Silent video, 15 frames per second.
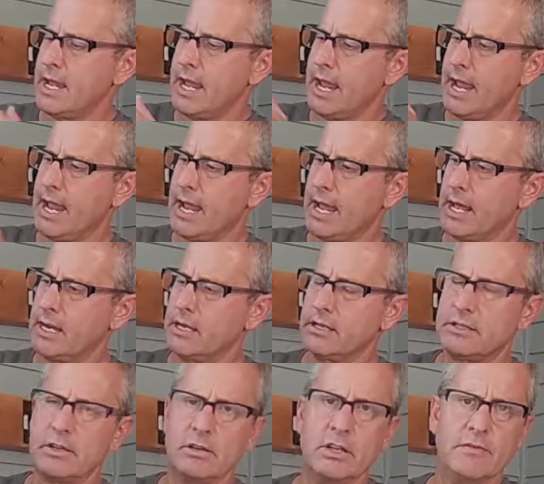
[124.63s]
And
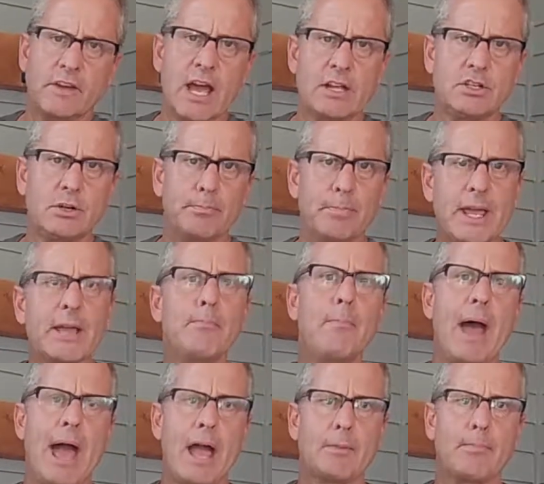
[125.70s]
so you've got your big
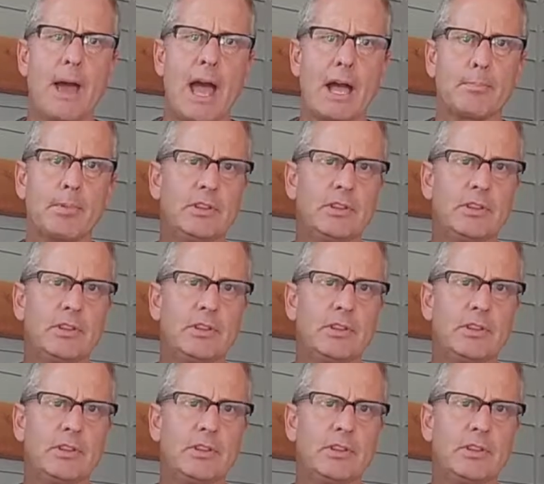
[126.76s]
backpack,